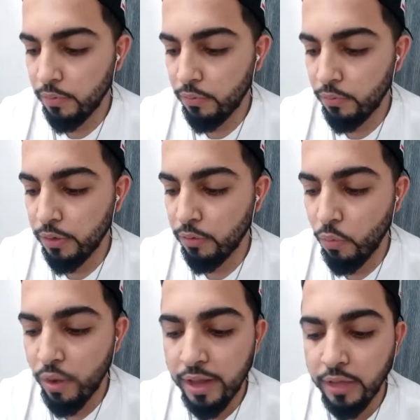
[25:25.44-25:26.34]
real
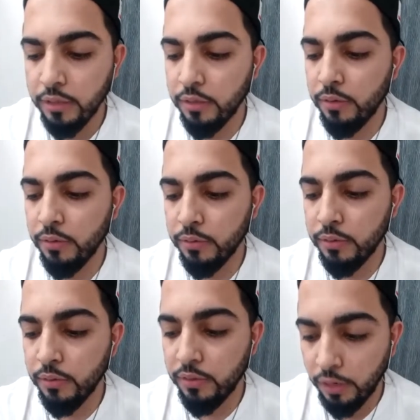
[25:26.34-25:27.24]
way,
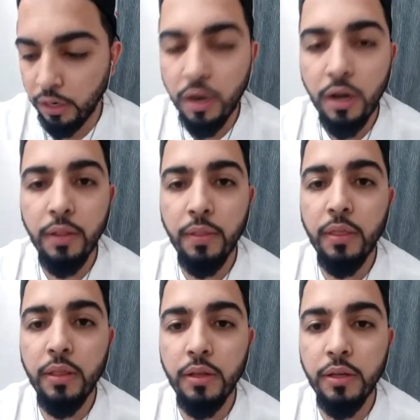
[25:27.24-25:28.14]
the God,
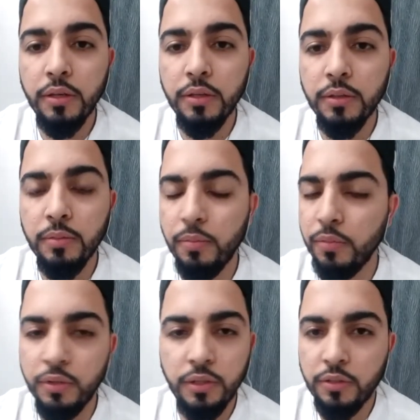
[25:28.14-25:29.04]

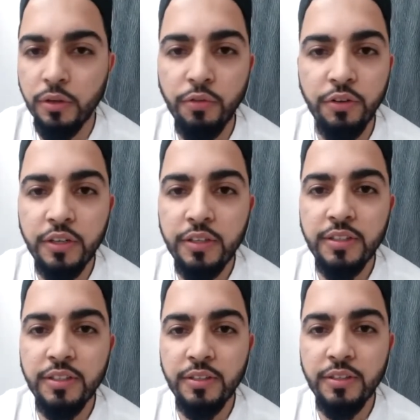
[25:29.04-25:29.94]
it's over.
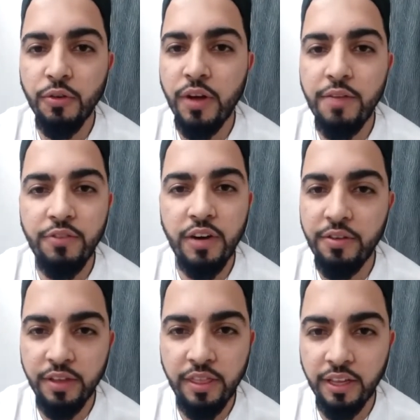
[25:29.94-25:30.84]
You have
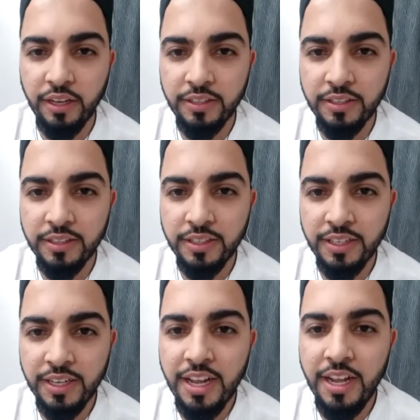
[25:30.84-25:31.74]
everything.
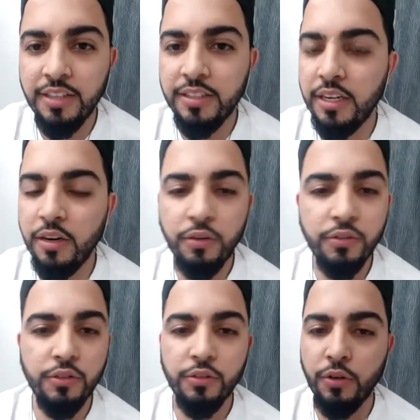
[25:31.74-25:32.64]
And then
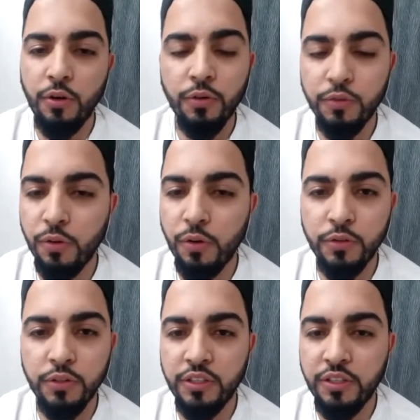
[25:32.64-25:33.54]
all
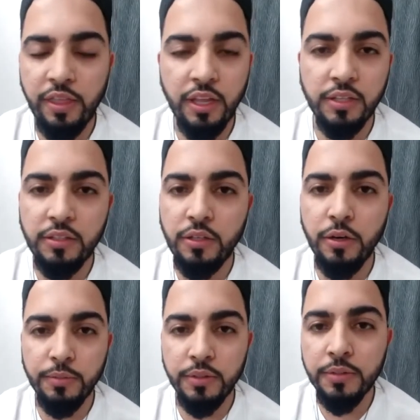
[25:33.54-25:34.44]
other things
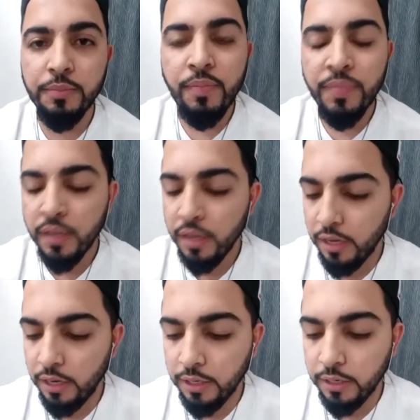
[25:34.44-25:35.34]
come.
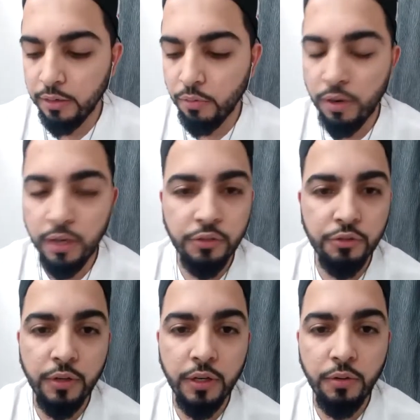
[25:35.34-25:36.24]
While
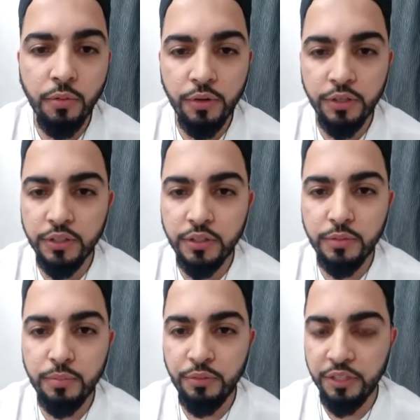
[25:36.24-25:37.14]
João was
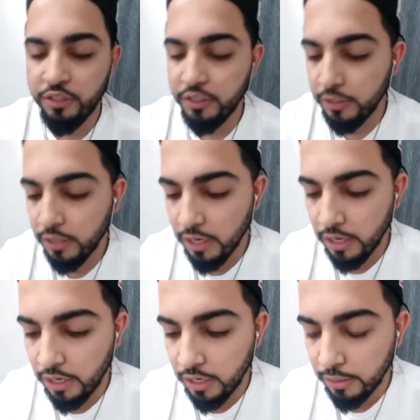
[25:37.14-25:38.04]
preaching,
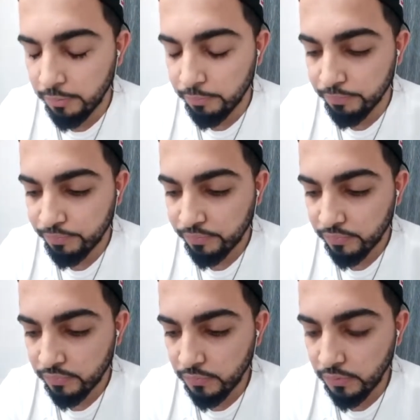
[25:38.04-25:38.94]

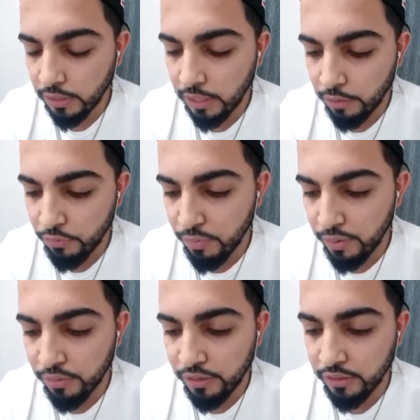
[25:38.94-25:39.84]
I
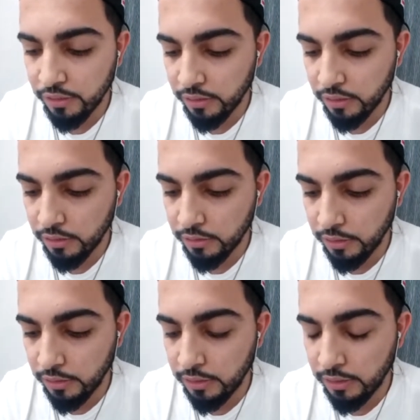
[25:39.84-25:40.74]
remember
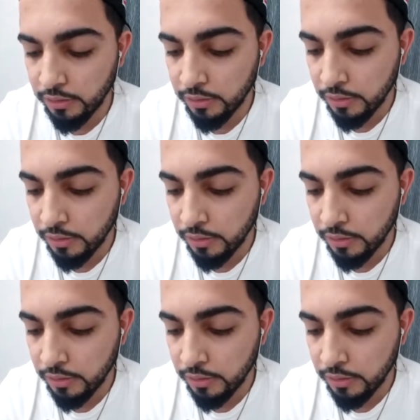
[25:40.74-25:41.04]
the